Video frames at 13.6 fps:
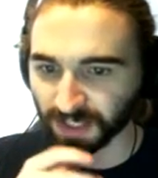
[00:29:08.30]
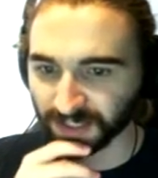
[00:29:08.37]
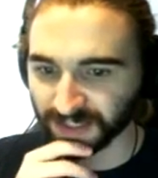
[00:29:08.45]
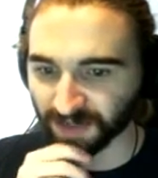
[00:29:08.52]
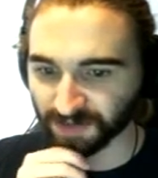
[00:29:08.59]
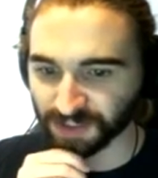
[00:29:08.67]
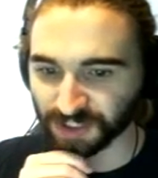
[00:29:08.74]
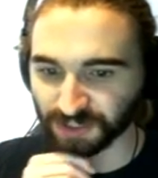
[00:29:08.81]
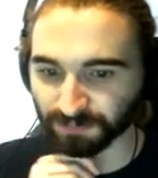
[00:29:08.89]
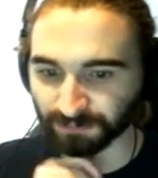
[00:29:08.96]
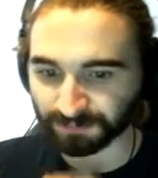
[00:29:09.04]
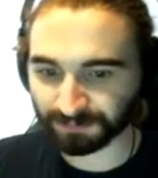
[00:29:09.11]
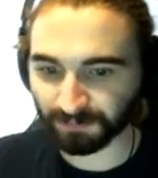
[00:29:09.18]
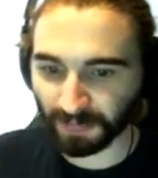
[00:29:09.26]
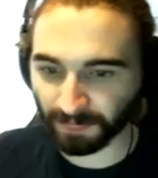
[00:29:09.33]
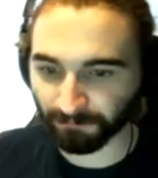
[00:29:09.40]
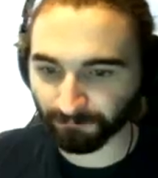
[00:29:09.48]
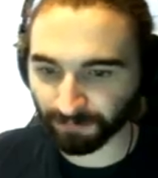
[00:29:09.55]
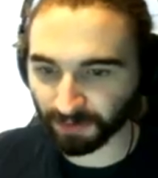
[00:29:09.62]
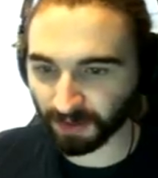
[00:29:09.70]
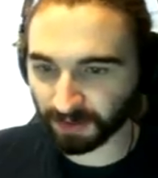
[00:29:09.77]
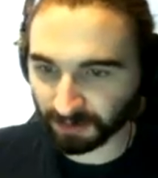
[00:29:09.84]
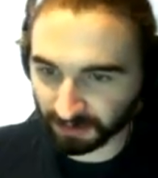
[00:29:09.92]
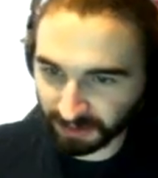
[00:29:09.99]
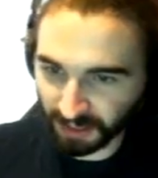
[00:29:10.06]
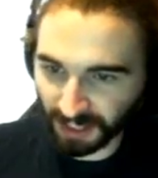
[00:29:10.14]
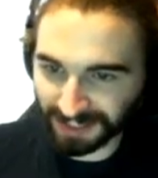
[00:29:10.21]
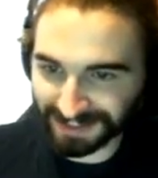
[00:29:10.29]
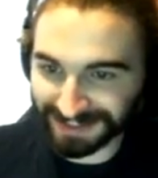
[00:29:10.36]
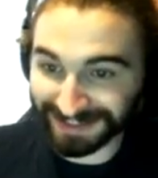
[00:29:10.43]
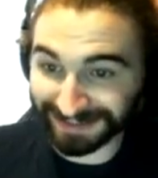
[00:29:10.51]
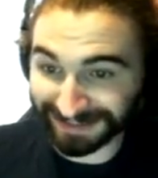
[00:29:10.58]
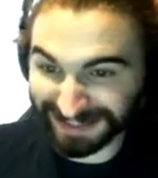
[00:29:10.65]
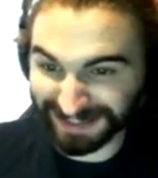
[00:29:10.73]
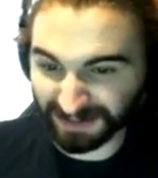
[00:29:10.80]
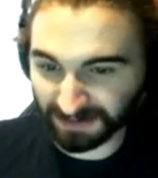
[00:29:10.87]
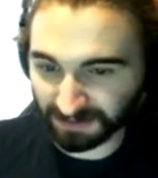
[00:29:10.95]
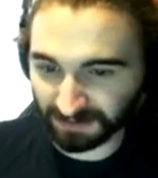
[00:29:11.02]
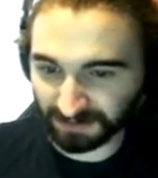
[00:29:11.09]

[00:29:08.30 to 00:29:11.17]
Like, there is some... Like, ideally,